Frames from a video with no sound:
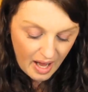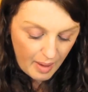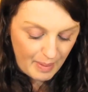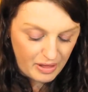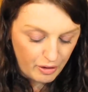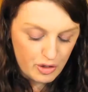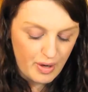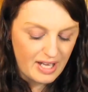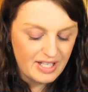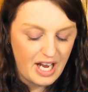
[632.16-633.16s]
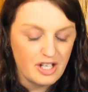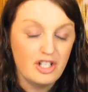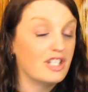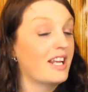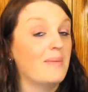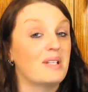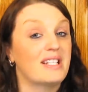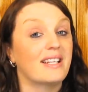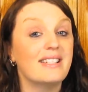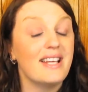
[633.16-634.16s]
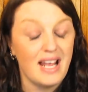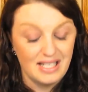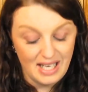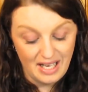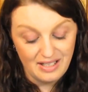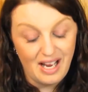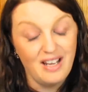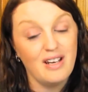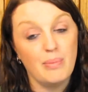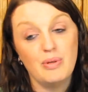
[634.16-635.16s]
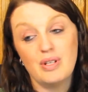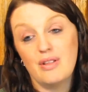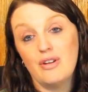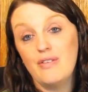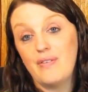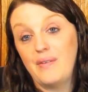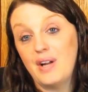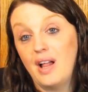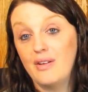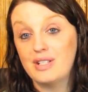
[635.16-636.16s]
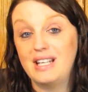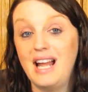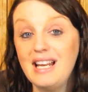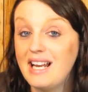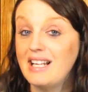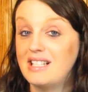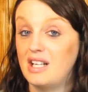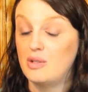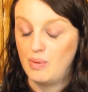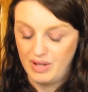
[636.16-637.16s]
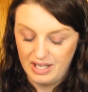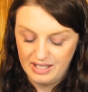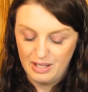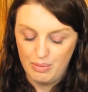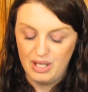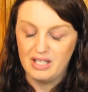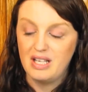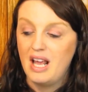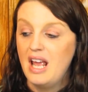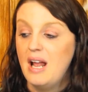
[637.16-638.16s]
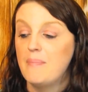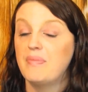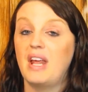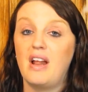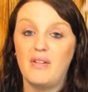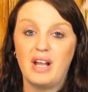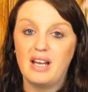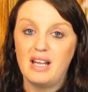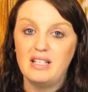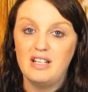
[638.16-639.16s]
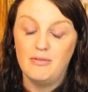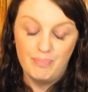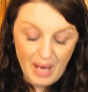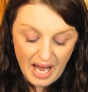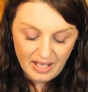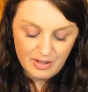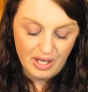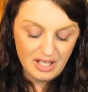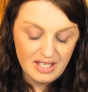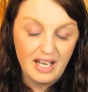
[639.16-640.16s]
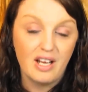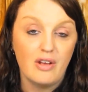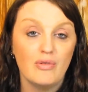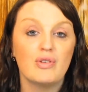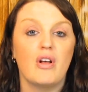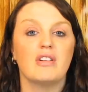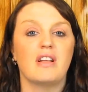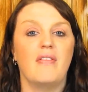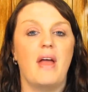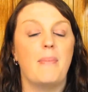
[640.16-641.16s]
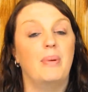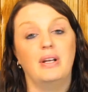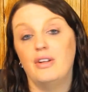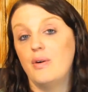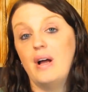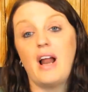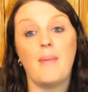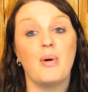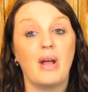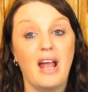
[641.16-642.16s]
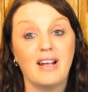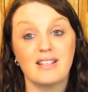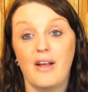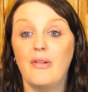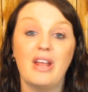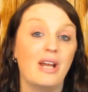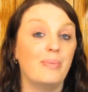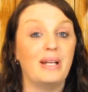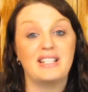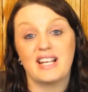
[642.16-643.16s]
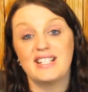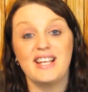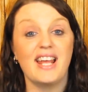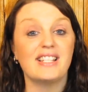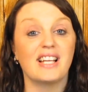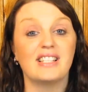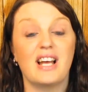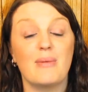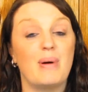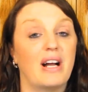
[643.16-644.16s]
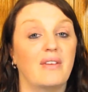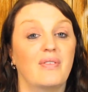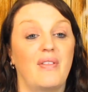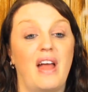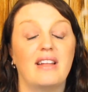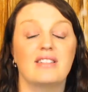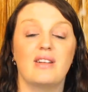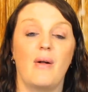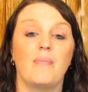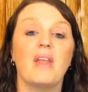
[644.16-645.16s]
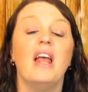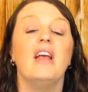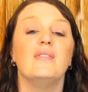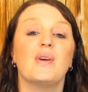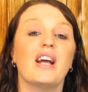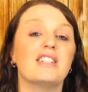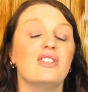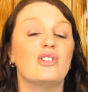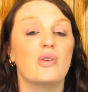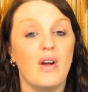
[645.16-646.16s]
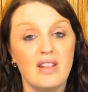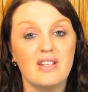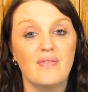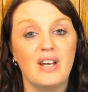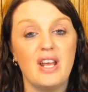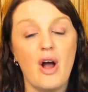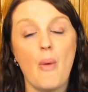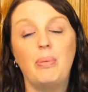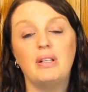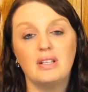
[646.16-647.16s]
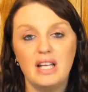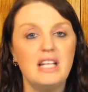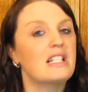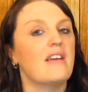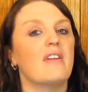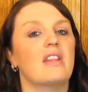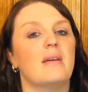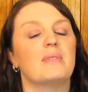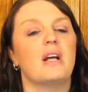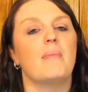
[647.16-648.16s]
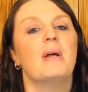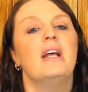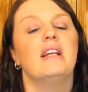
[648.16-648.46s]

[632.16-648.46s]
My third transaction just came to 68 cents. I ended up using $35.99 worth of ECBs. And I only got 19 back, so I did take a huge loss on that. But you know what? I'm okay because I only had to pay 68 cents out of pocket for that. So if you guys enjoyed this video, please give it a thumbs up.